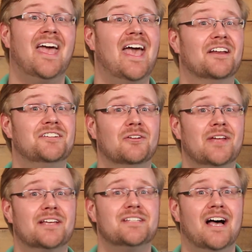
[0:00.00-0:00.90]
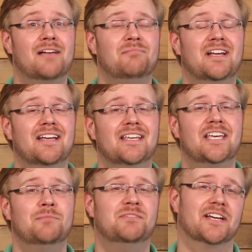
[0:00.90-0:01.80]
And until next time,
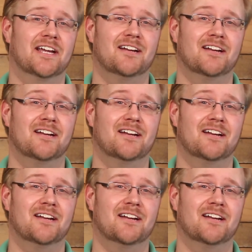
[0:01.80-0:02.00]
keep digging.